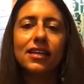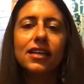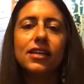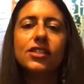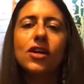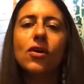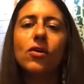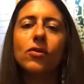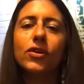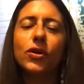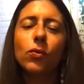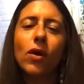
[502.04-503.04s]
So,
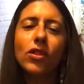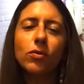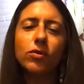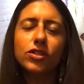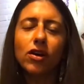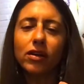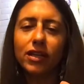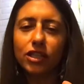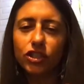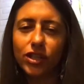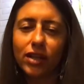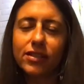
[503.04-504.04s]
you know, whether we're talking
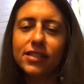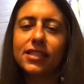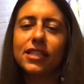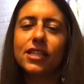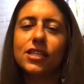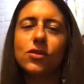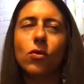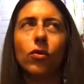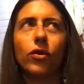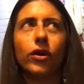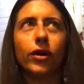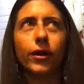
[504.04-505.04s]
jealousy
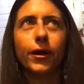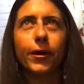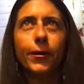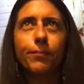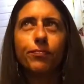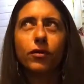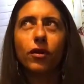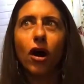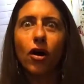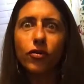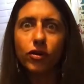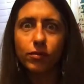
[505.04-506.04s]
or
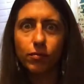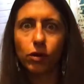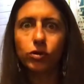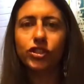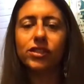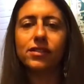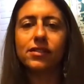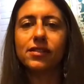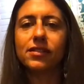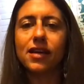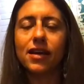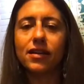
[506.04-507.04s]
other emotions
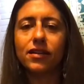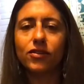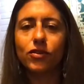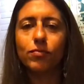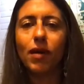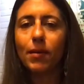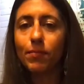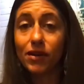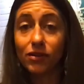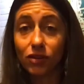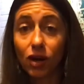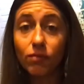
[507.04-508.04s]
that you might be
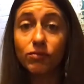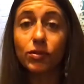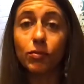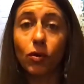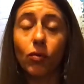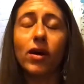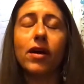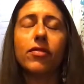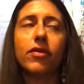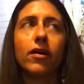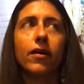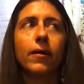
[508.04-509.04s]
uncomfortable
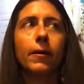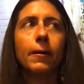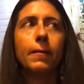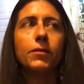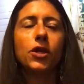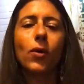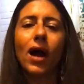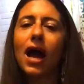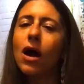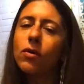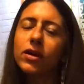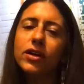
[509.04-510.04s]
with, you know,
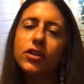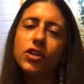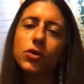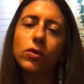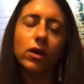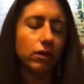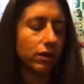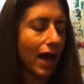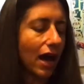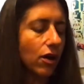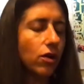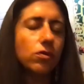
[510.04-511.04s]
how can you
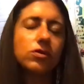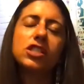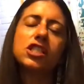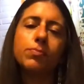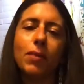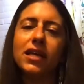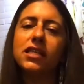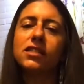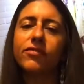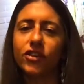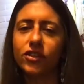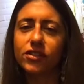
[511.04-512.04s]
allow space
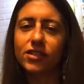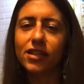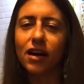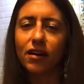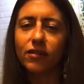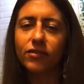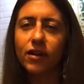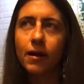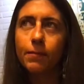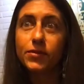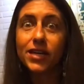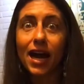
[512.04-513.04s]
for yourself
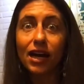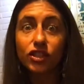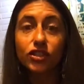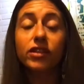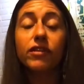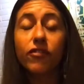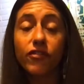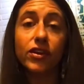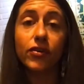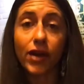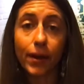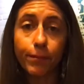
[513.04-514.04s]
to actually
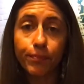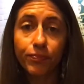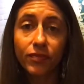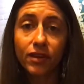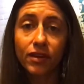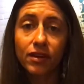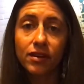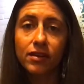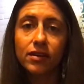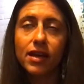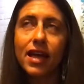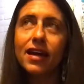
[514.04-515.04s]
feel them?
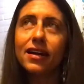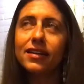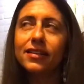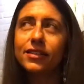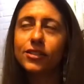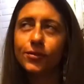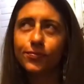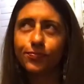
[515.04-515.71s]
And